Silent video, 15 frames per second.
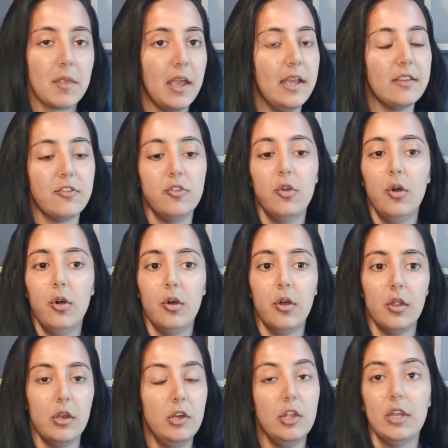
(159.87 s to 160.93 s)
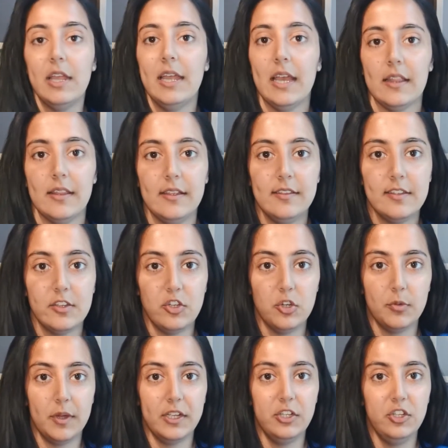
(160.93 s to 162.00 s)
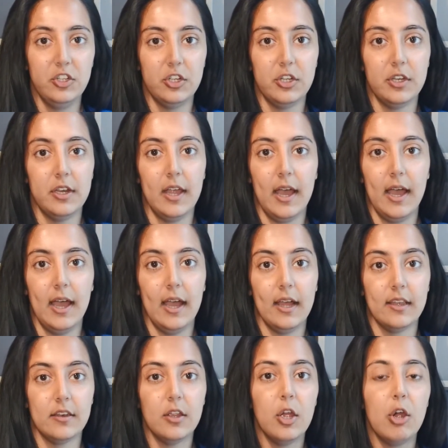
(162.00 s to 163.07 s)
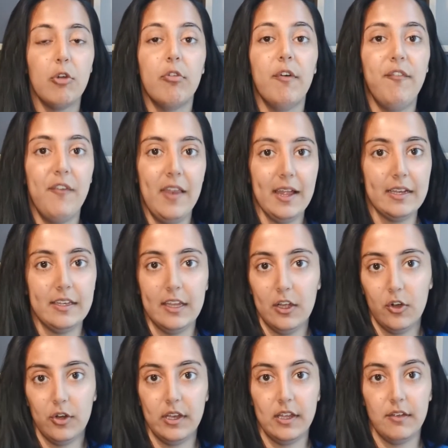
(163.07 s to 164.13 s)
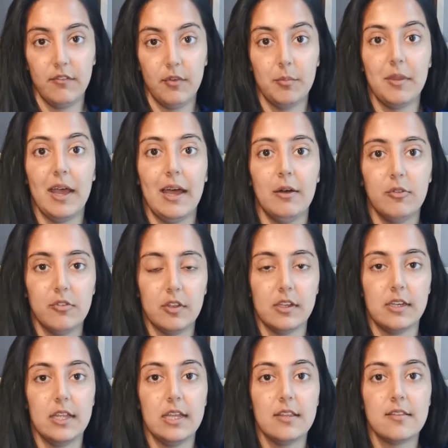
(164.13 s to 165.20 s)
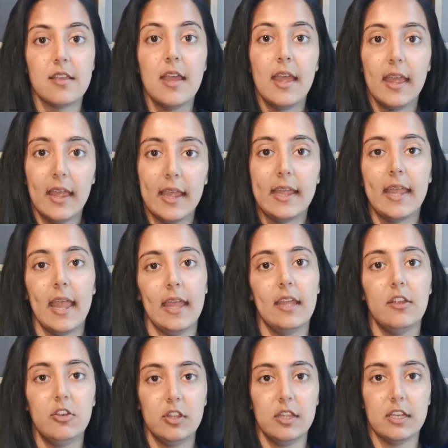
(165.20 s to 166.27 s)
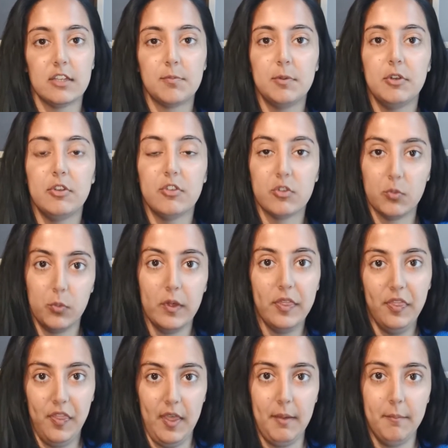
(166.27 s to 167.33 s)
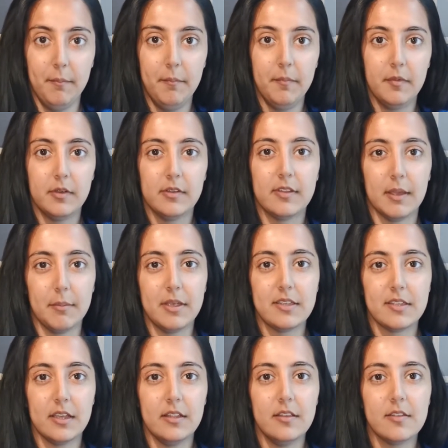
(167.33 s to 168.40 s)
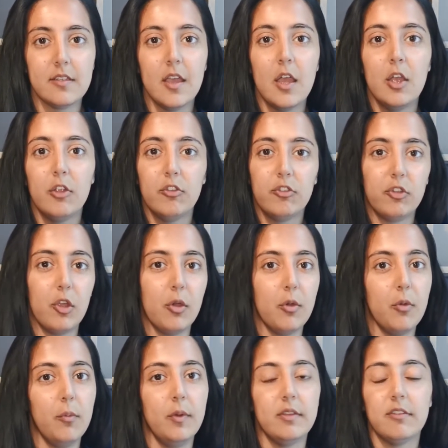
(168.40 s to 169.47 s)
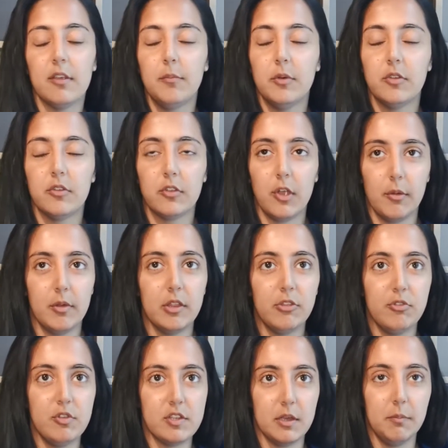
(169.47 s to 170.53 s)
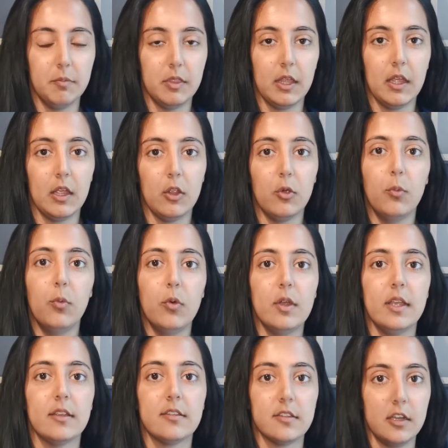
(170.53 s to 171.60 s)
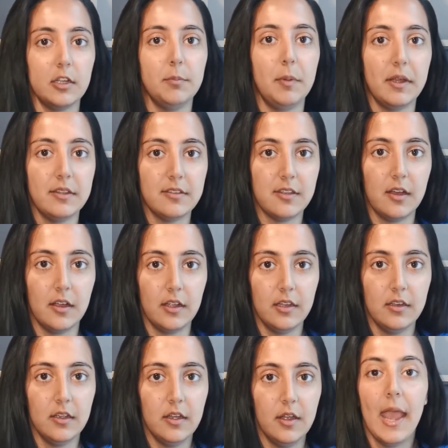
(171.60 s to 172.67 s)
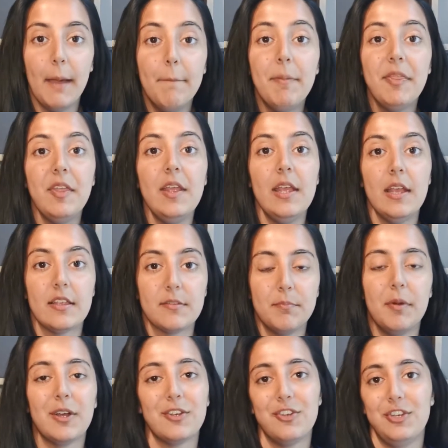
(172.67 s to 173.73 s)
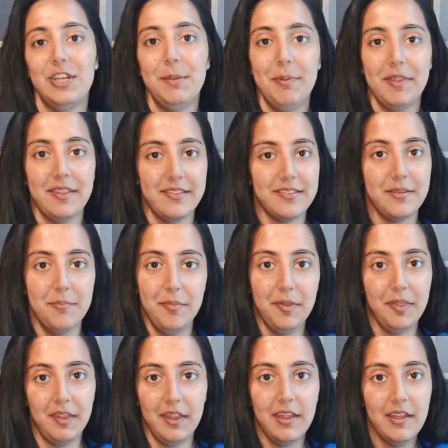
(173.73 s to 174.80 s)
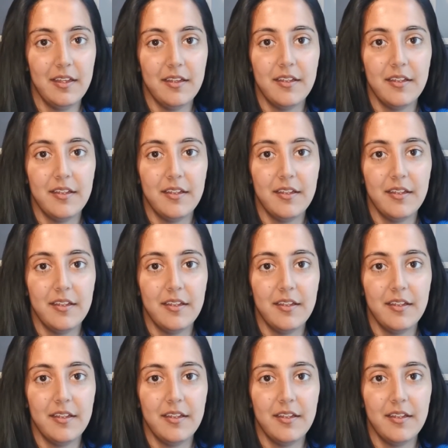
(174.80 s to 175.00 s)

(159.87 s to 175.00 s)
It's not looking at their situation and reflecting on it from the outside. It's getting into the experience with them. Does that make sense? So when someone's going through something, you're walking side by side. Empathy is much deeper than sympathy.